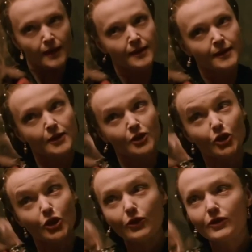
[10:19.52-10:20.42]
and so would
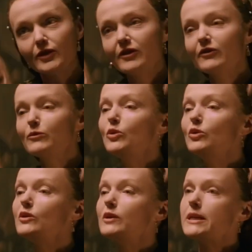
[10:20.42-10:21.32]
everyone else.
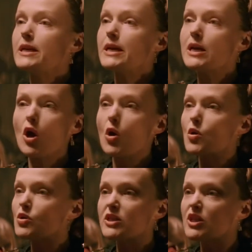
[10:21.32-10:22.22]
But everyone else
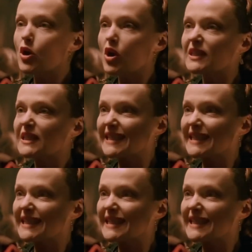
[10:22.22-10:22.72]
is trusting that if they